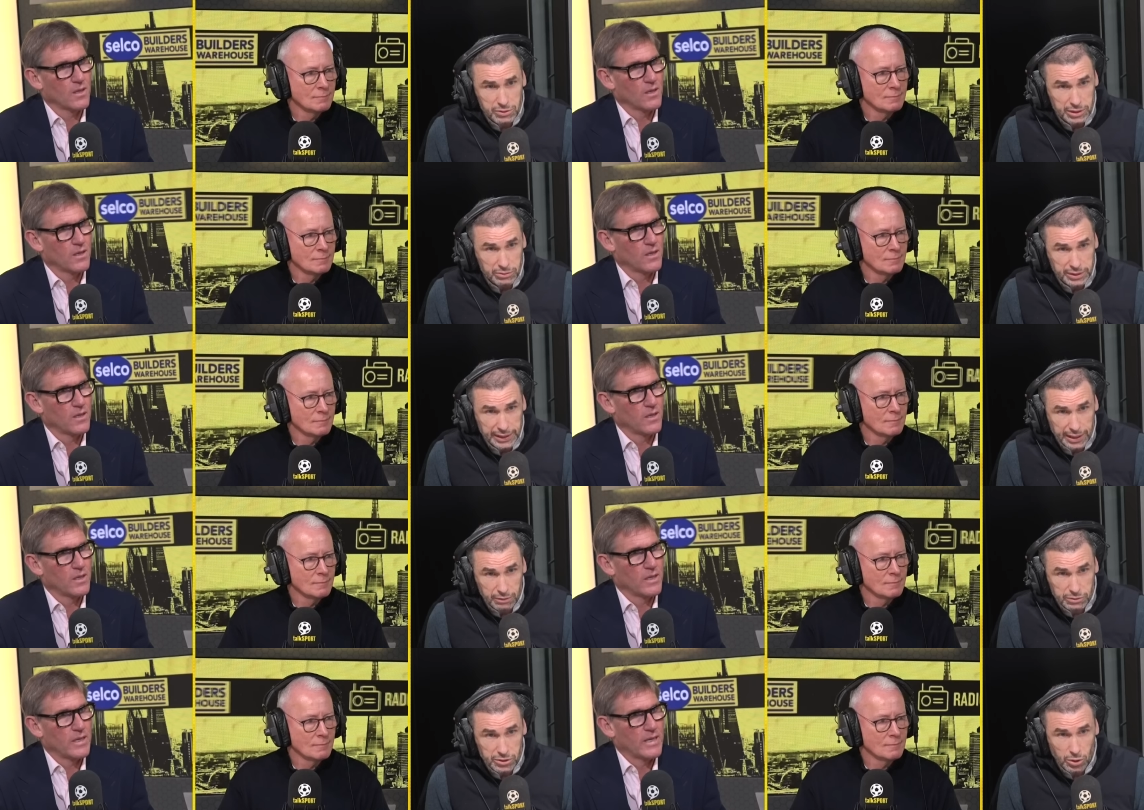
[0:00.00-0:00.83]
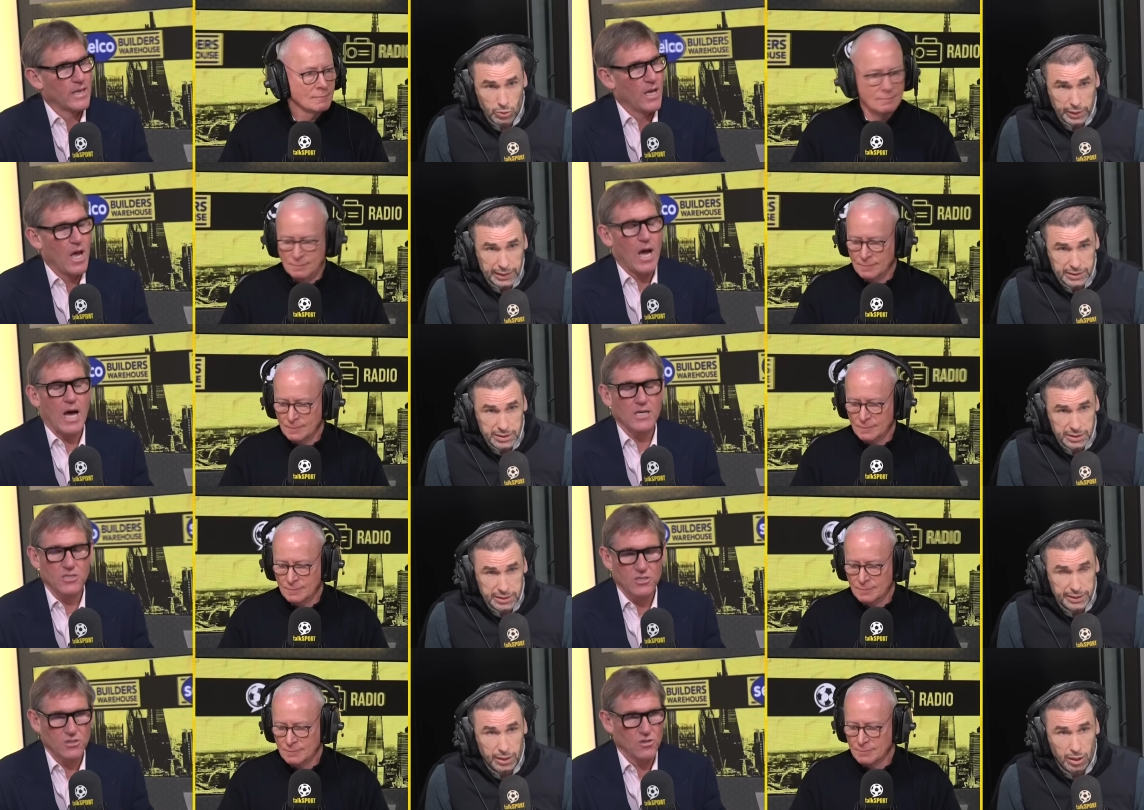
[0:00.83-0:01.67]
Speaker 1: else now to get a result against
Speaker 2: City.
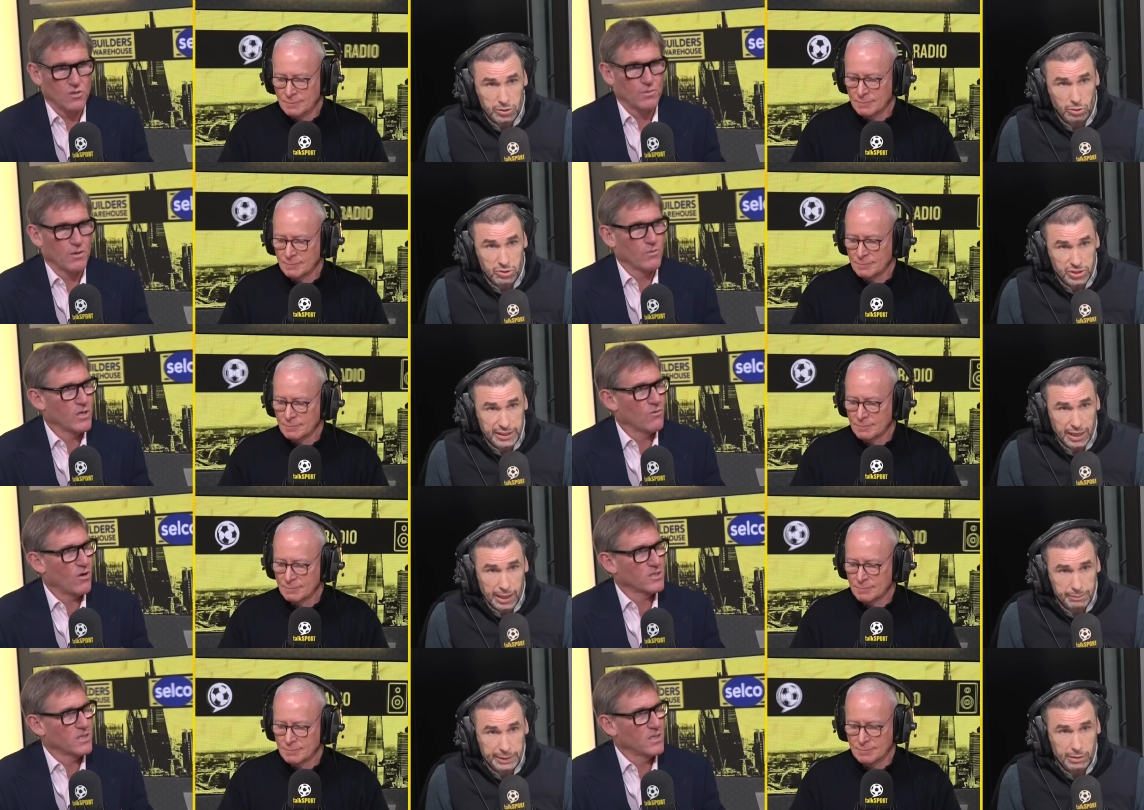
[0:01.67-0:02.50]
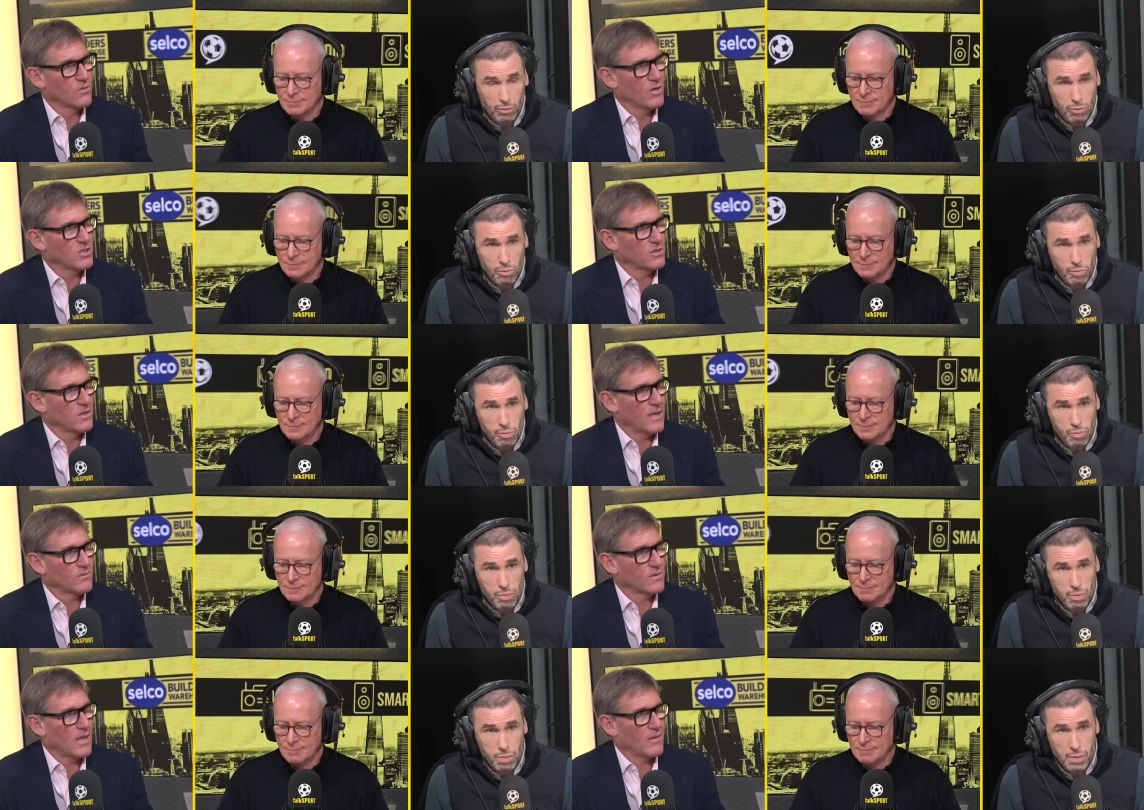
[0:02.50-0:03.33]
Understood. But when you're asking the question
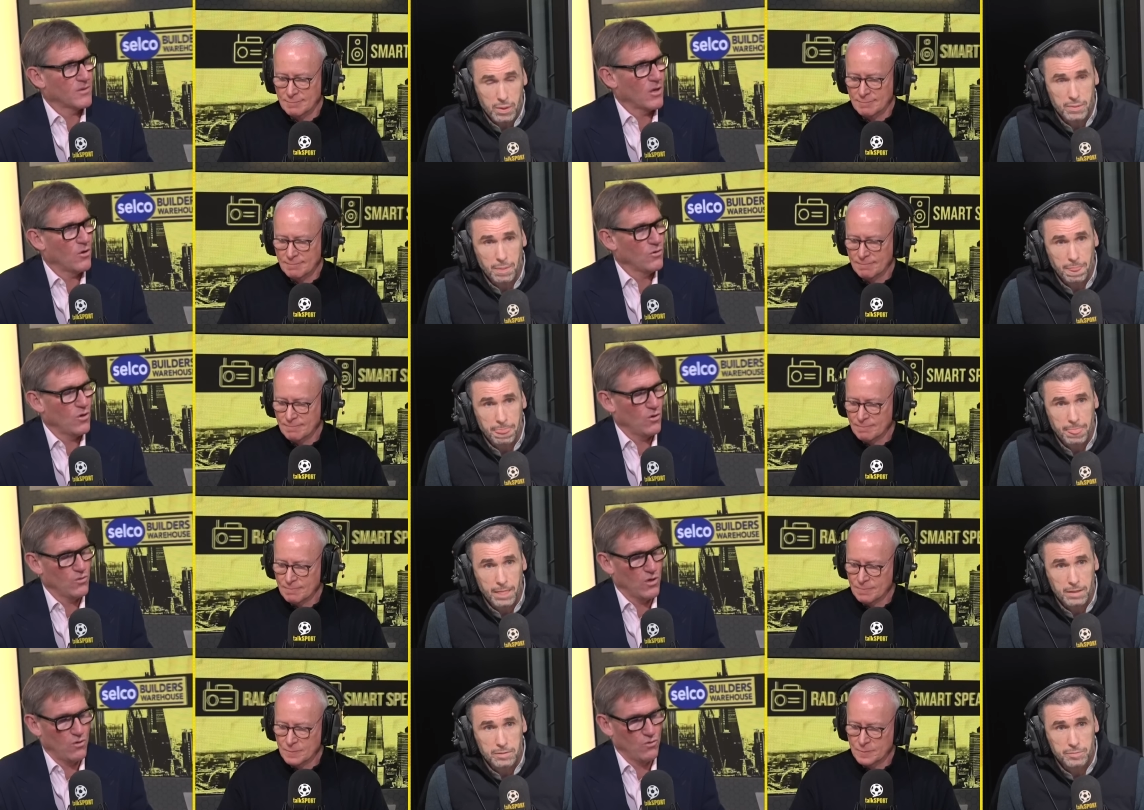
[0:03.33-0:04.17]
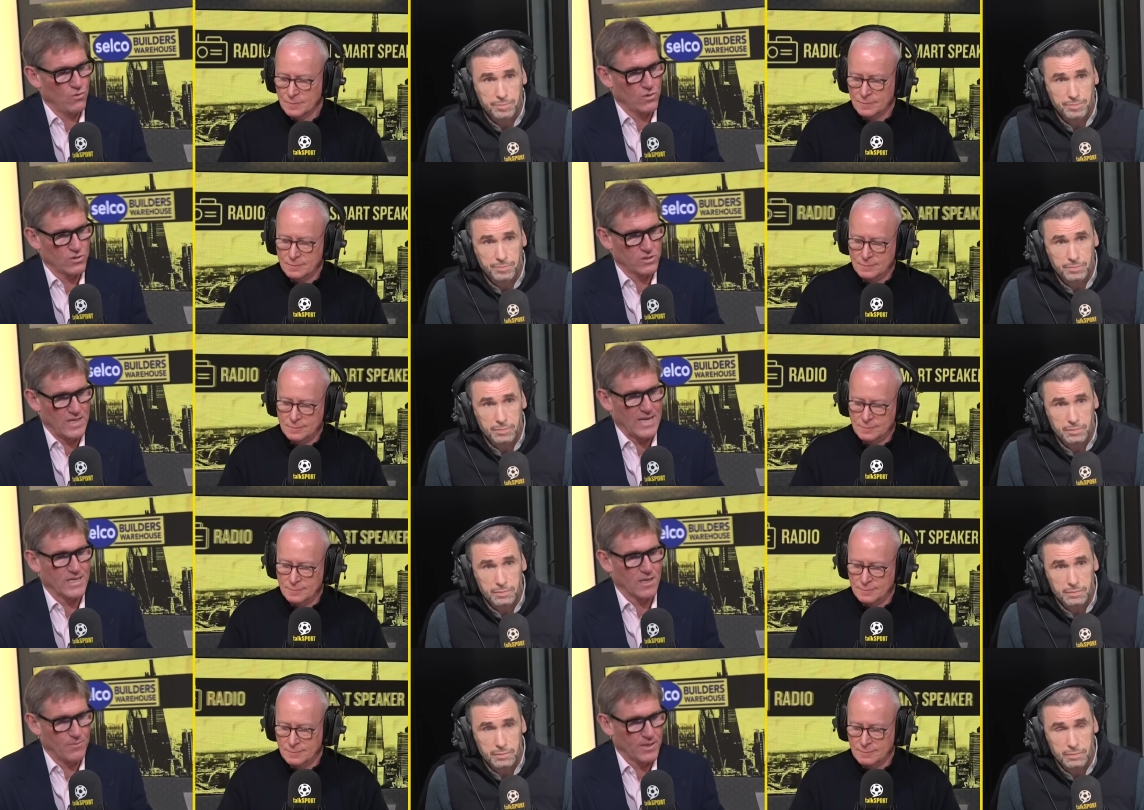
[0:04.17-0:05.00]
that, that who who who
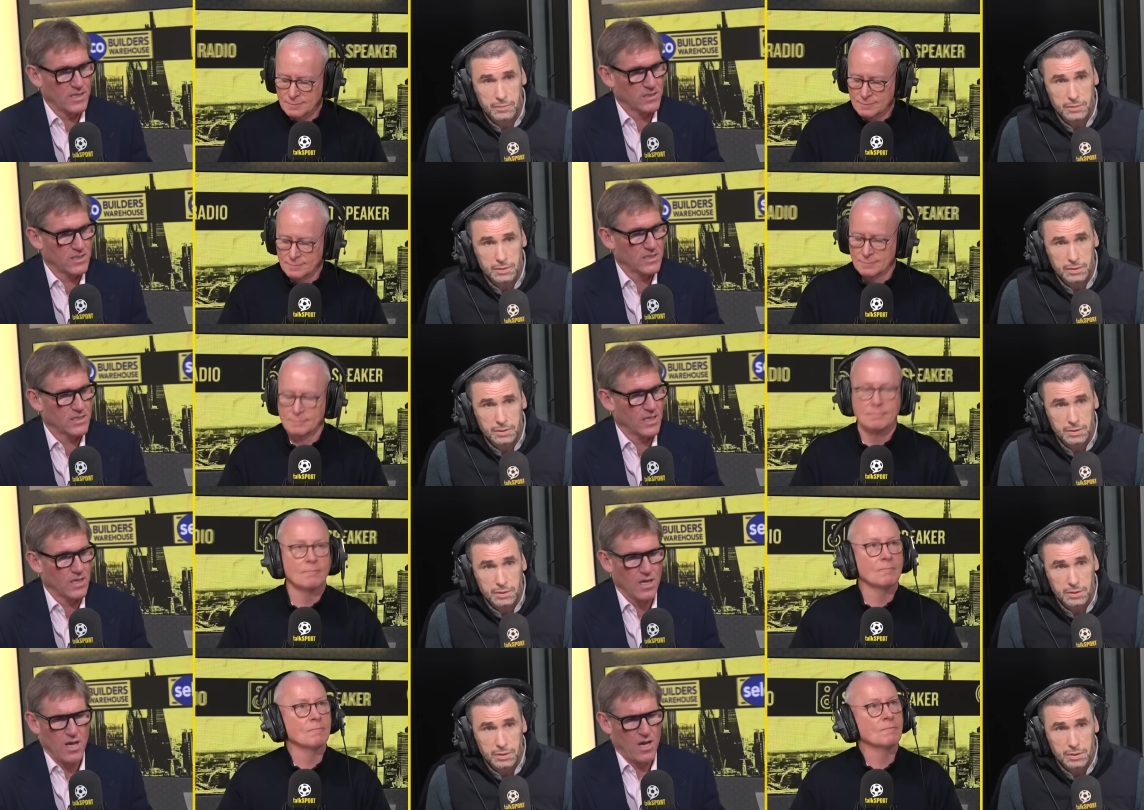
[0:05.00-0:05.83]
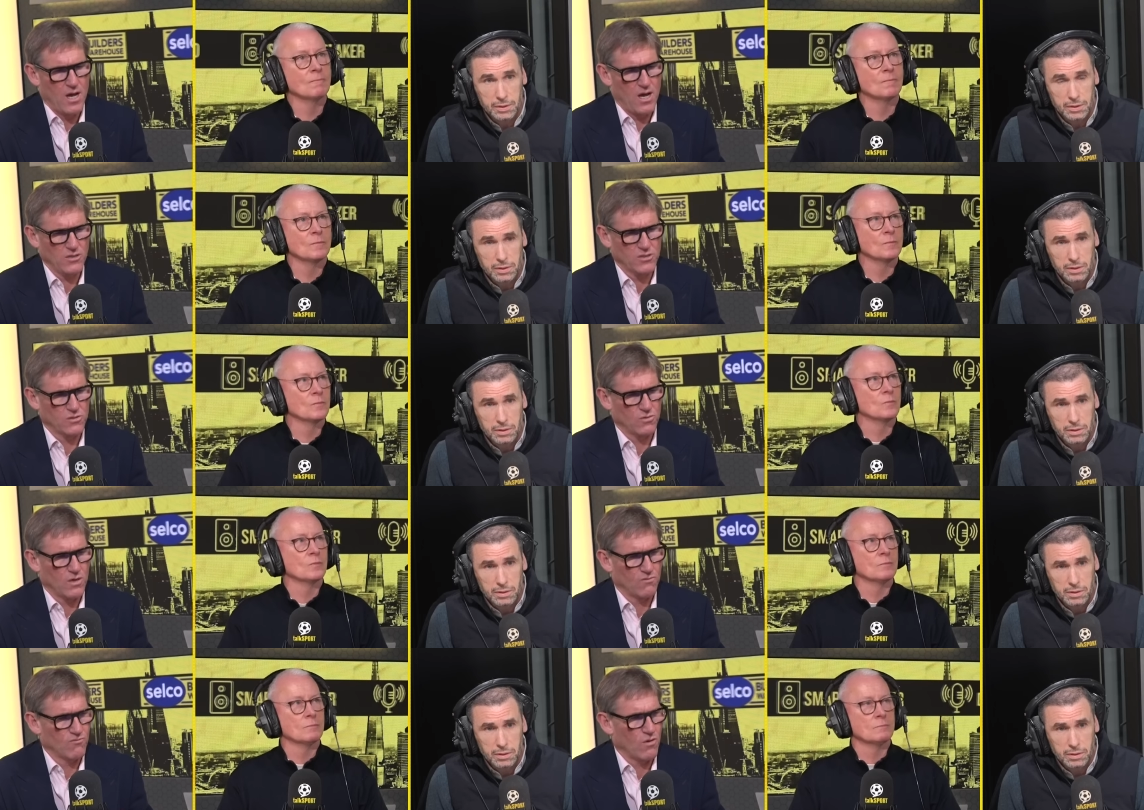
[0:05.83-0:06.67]
standing up against City,
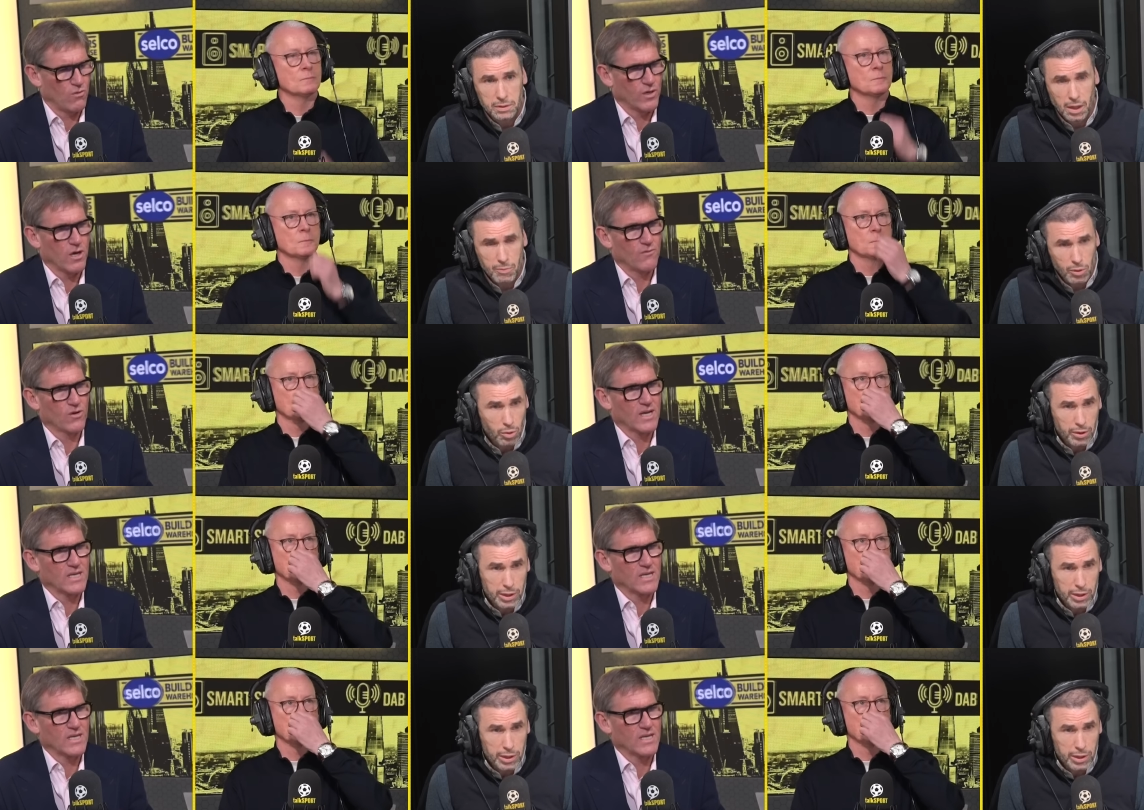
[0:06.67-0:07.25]
Arsenal aren't rolling.
Speaker 1: I'm over not